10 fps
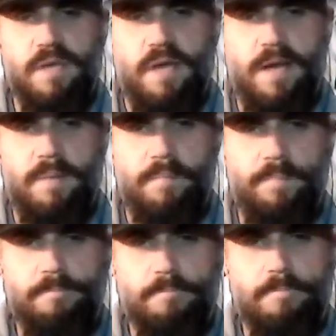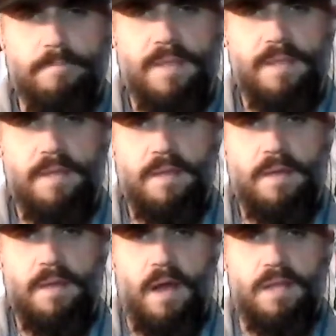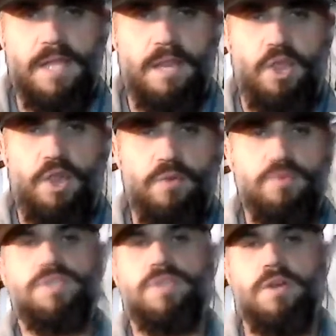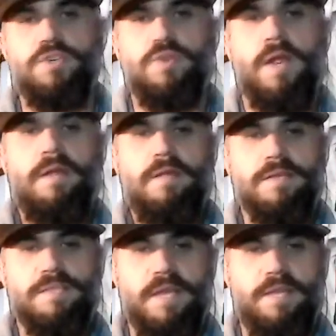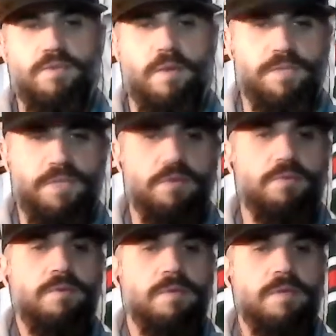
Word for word: I'll let you start, Treg, because I interrupted you.